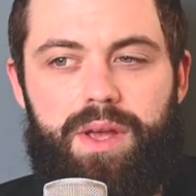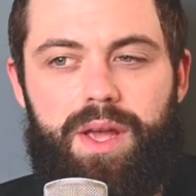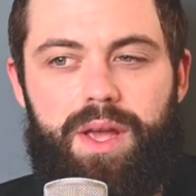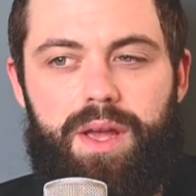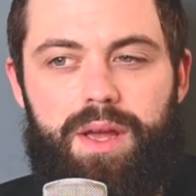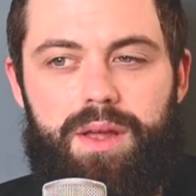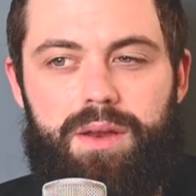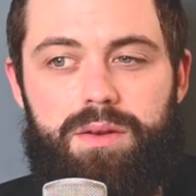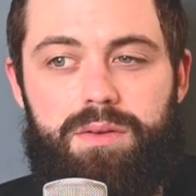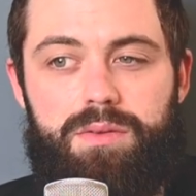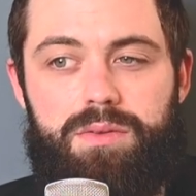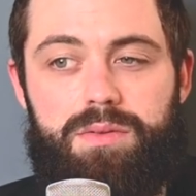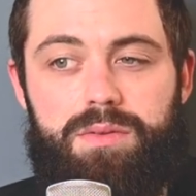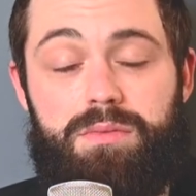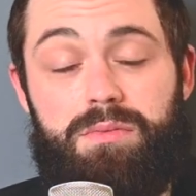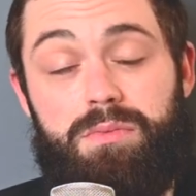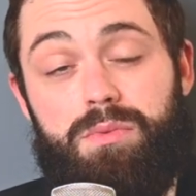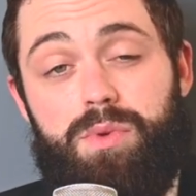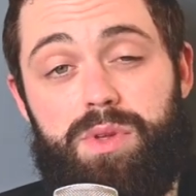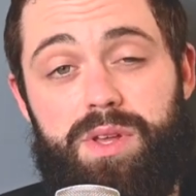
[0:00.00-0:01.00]
And
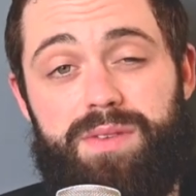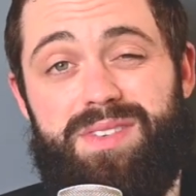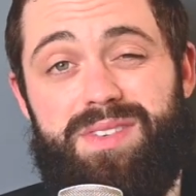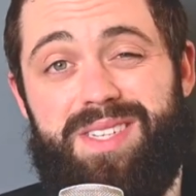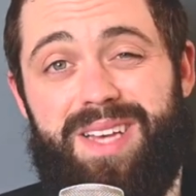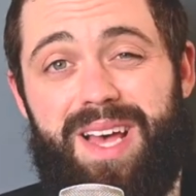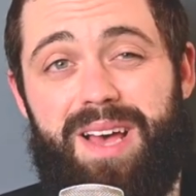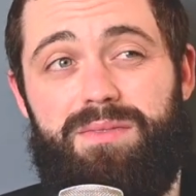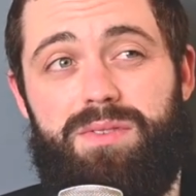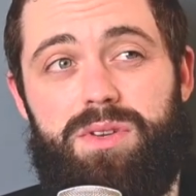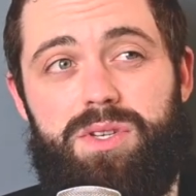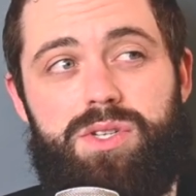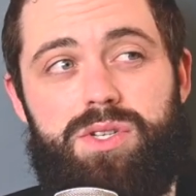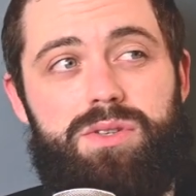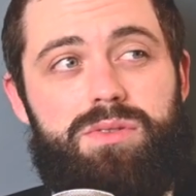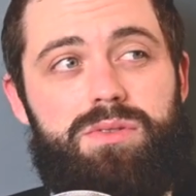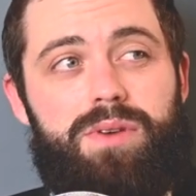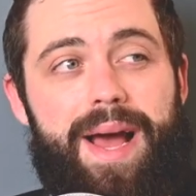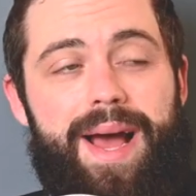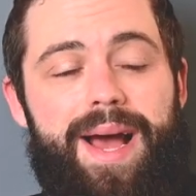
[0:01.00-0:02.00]
we'll even dive
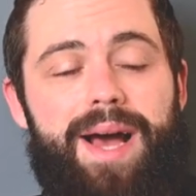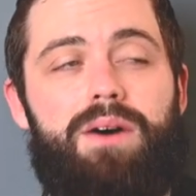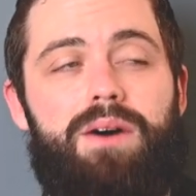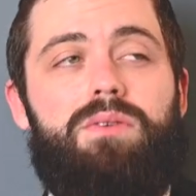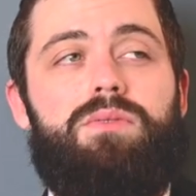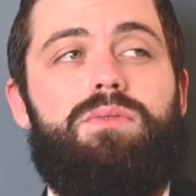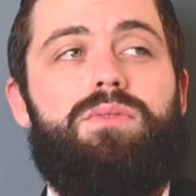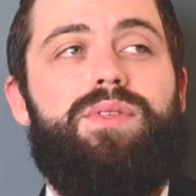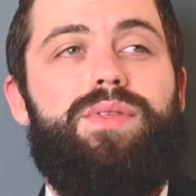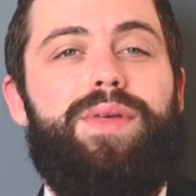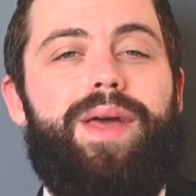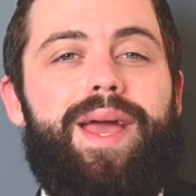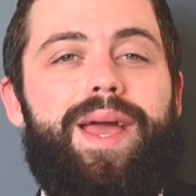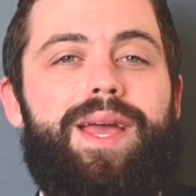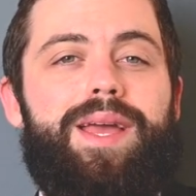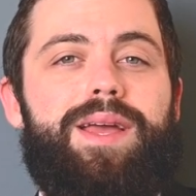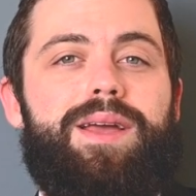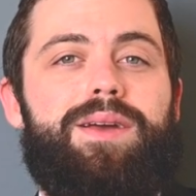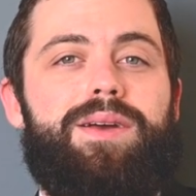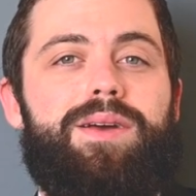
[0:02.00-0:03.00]
into how
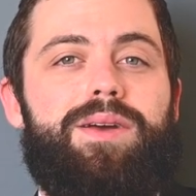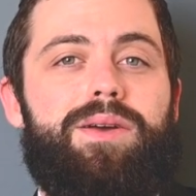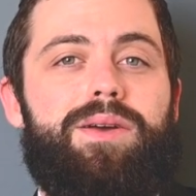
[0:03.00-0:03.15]
they